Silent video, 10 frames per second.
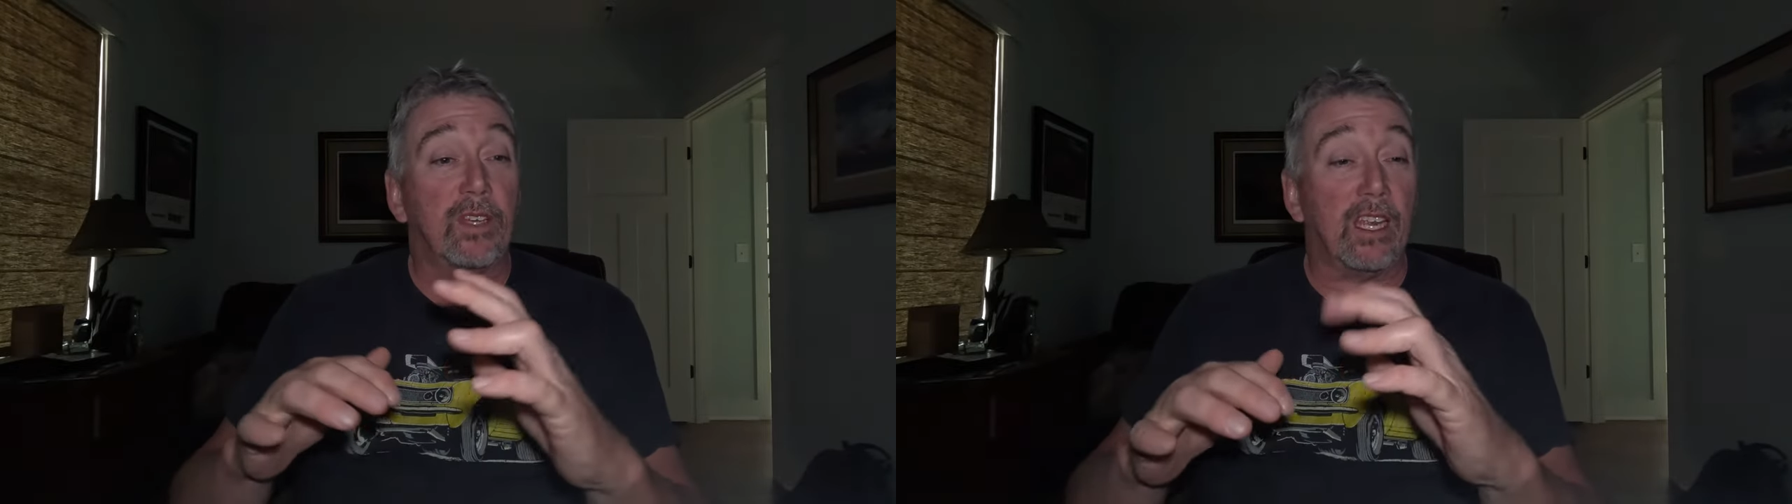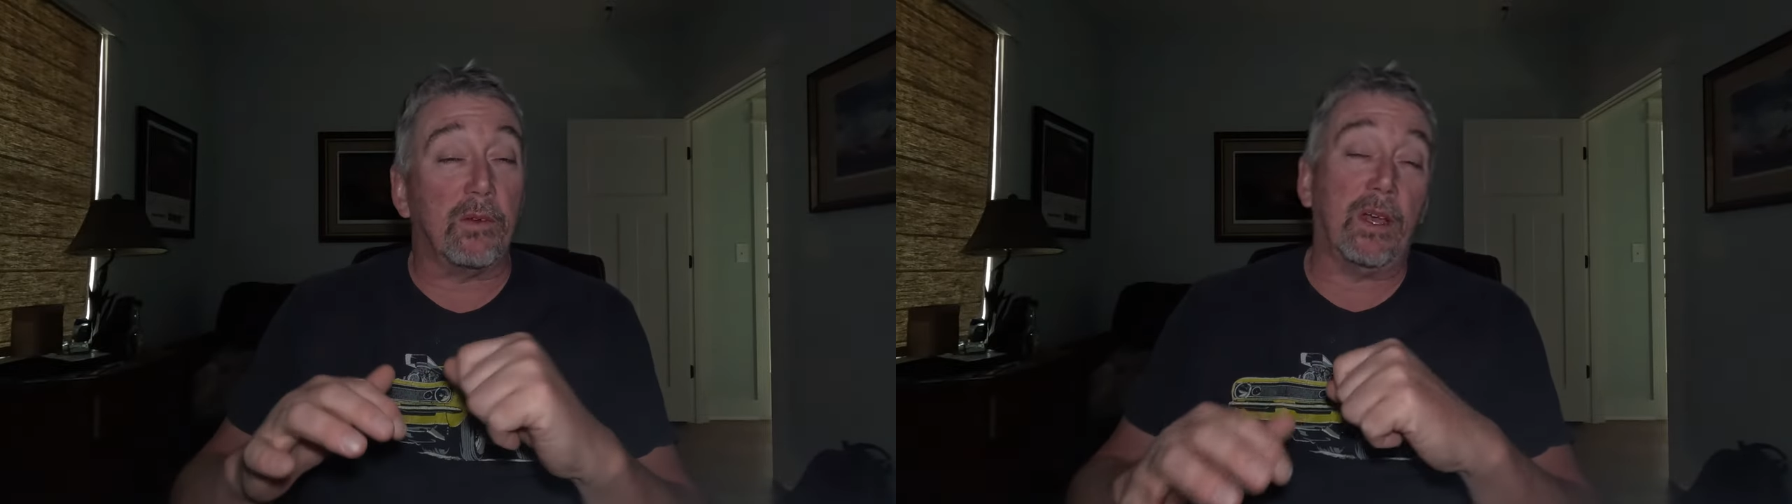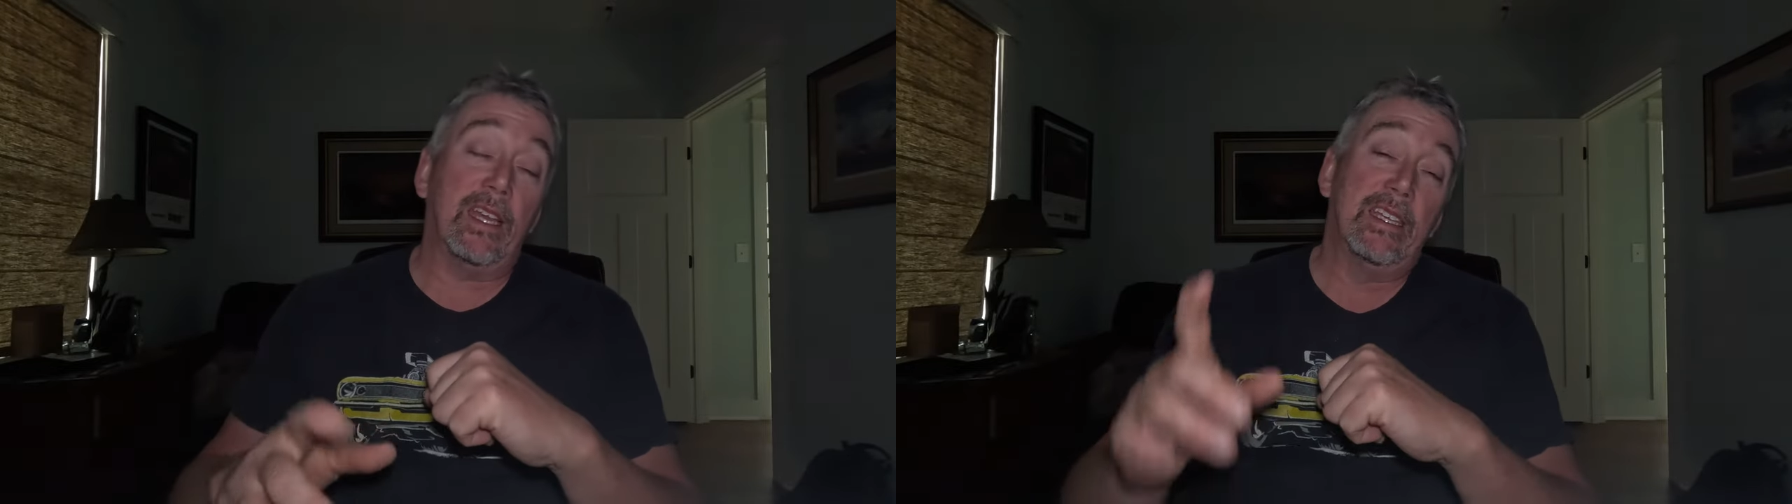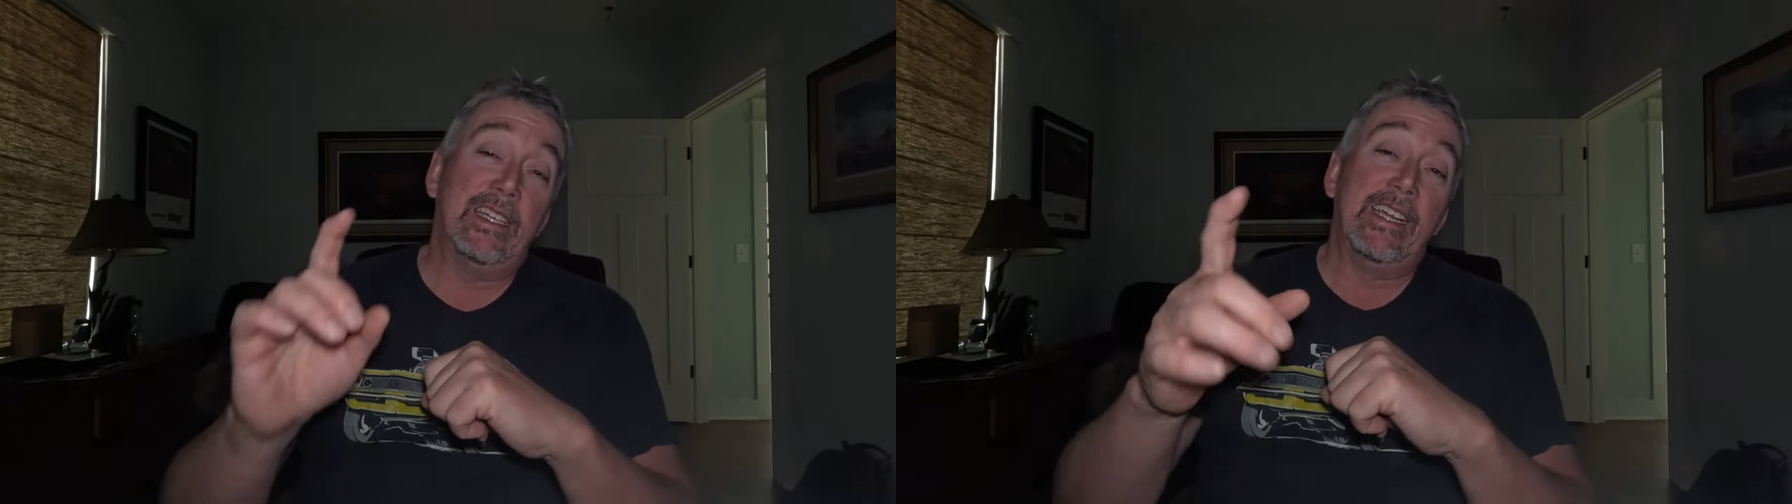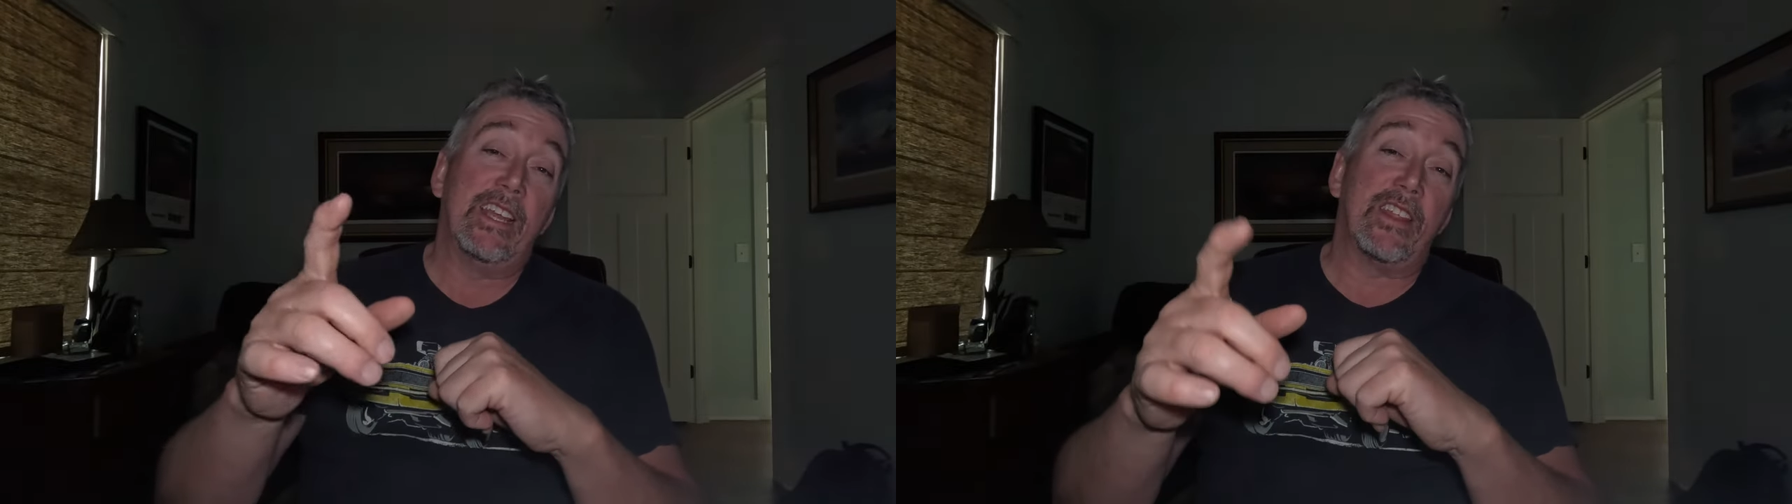Anyway,
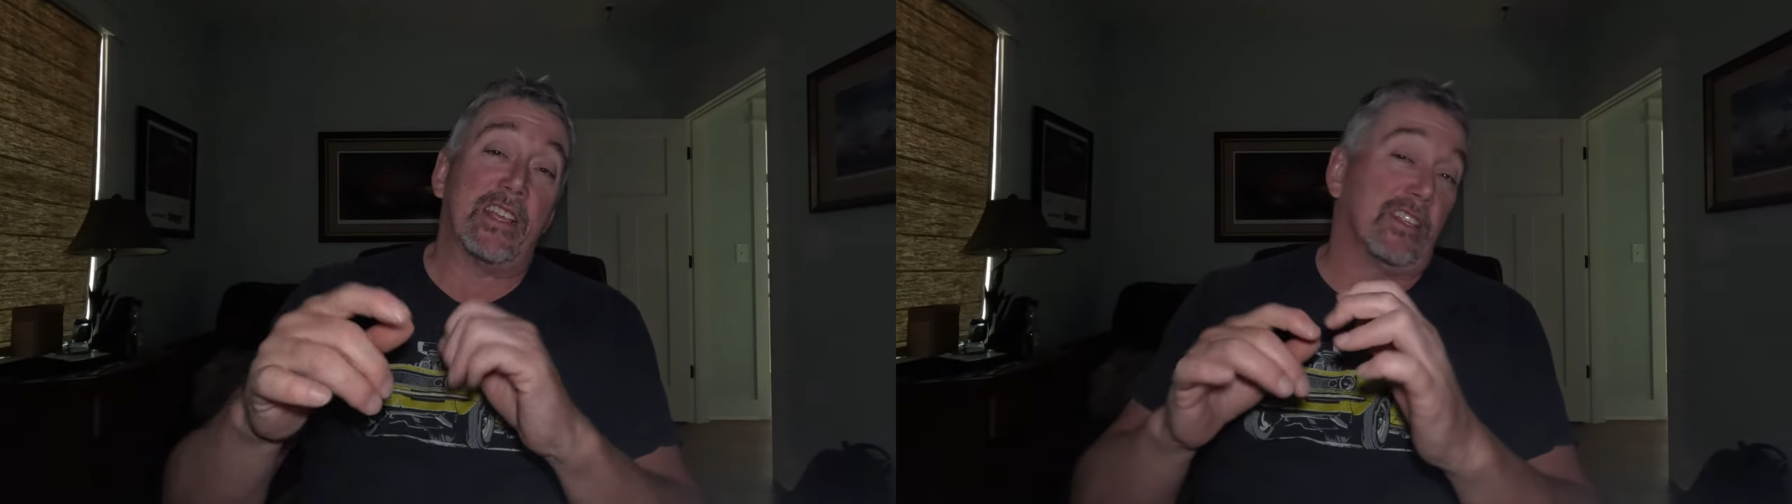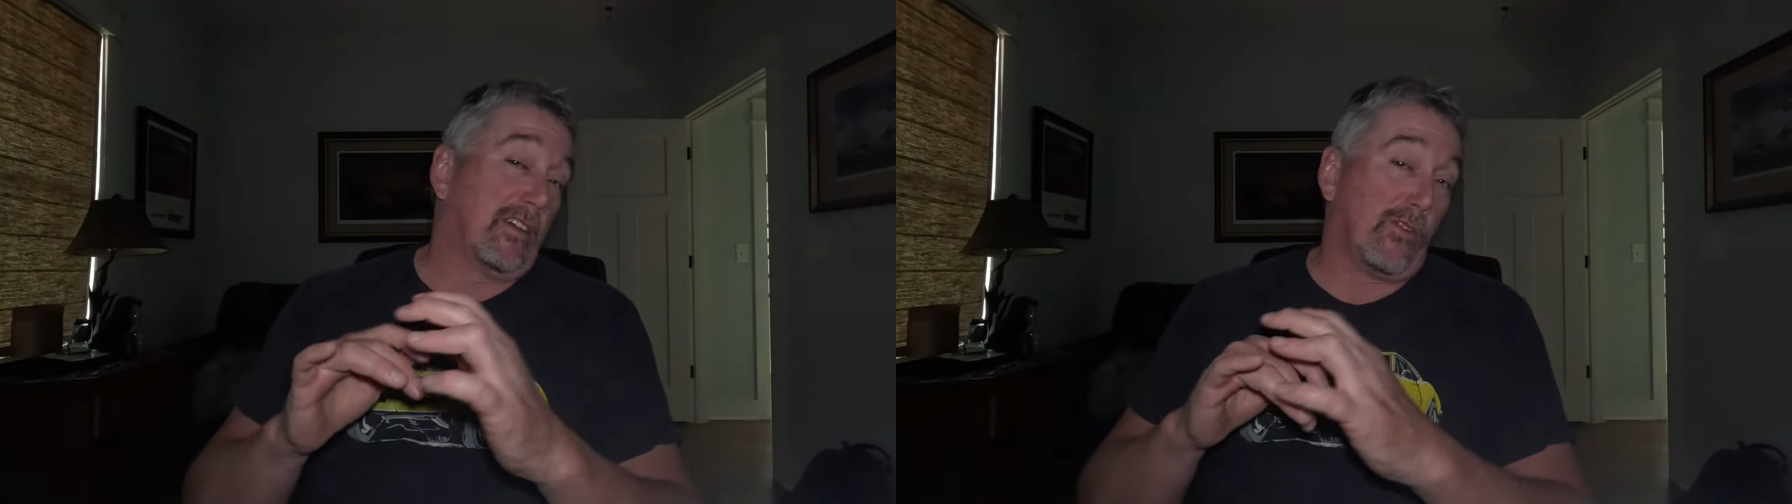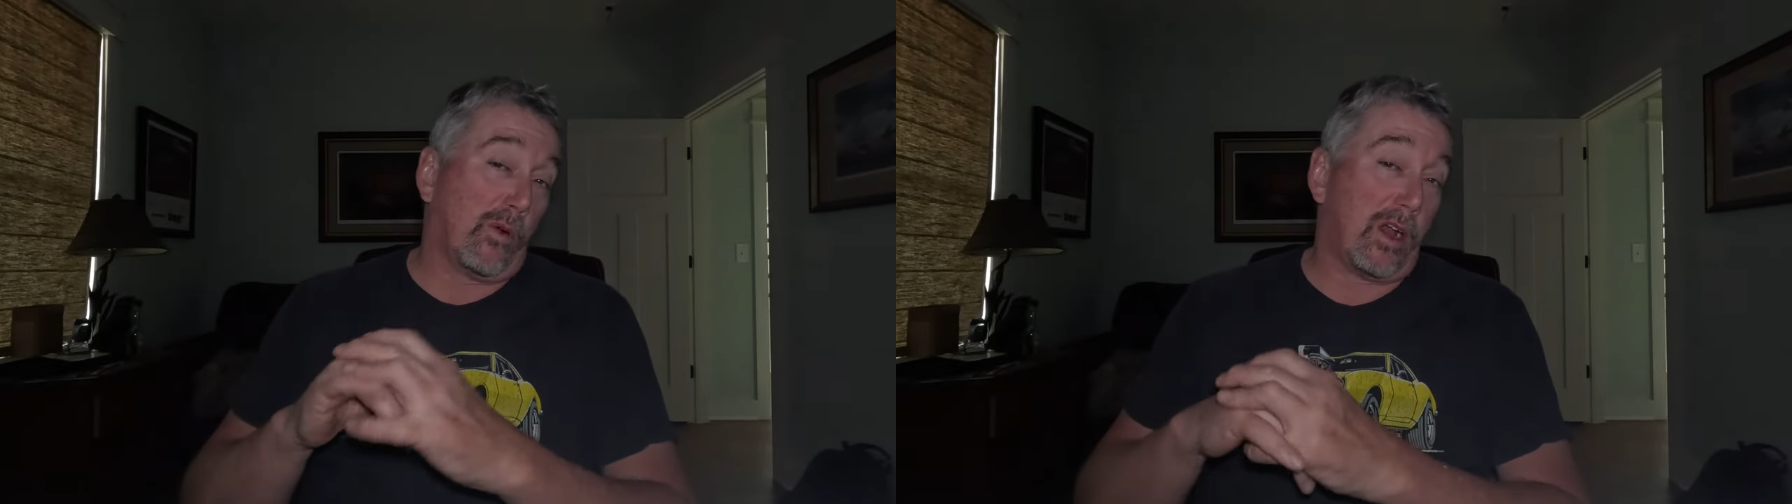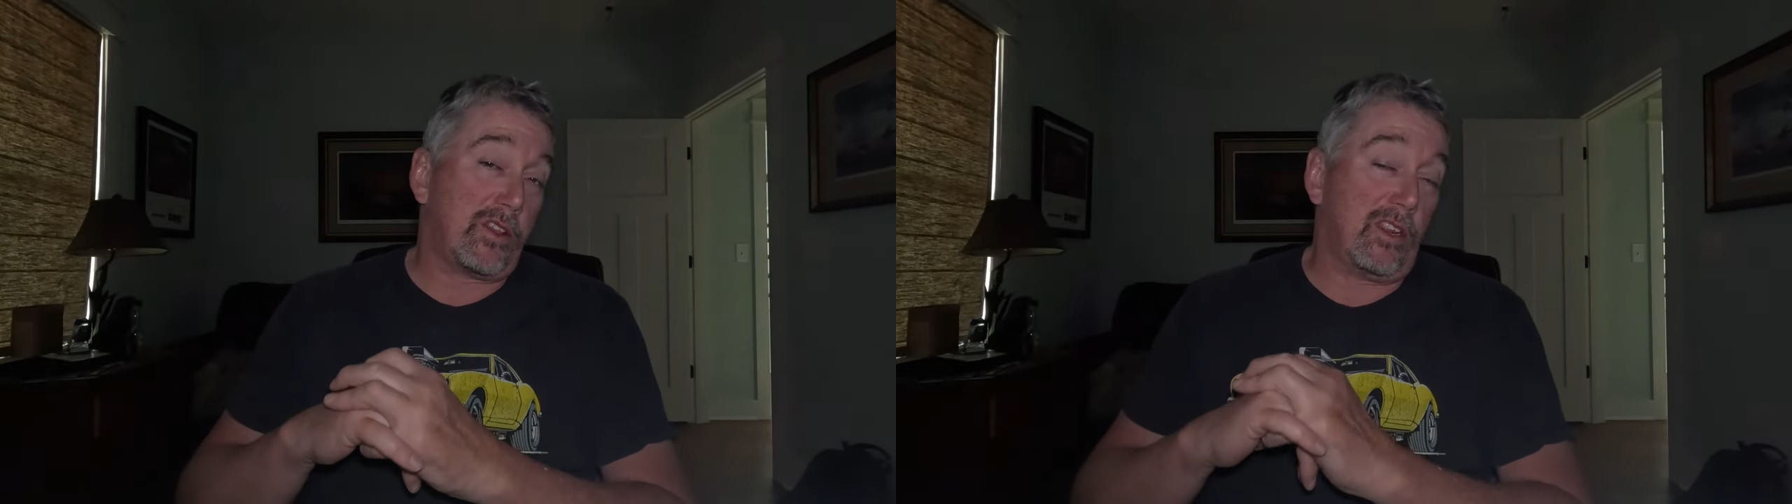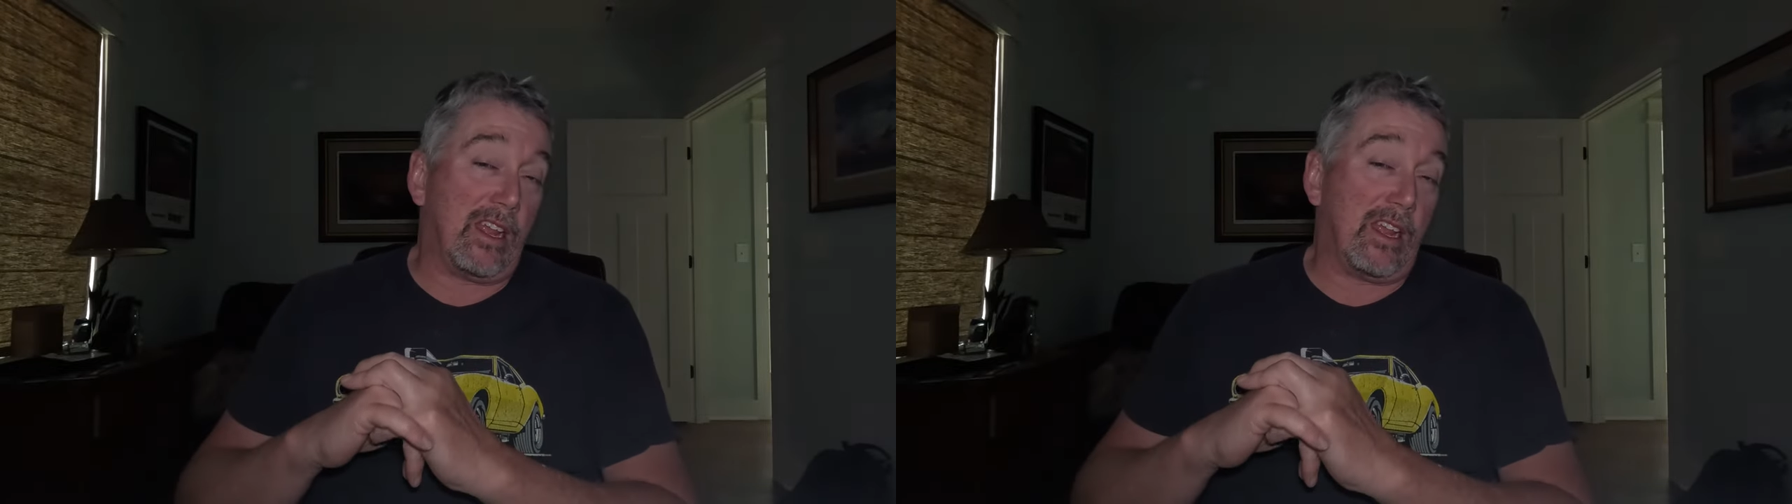thanks a lot for watching.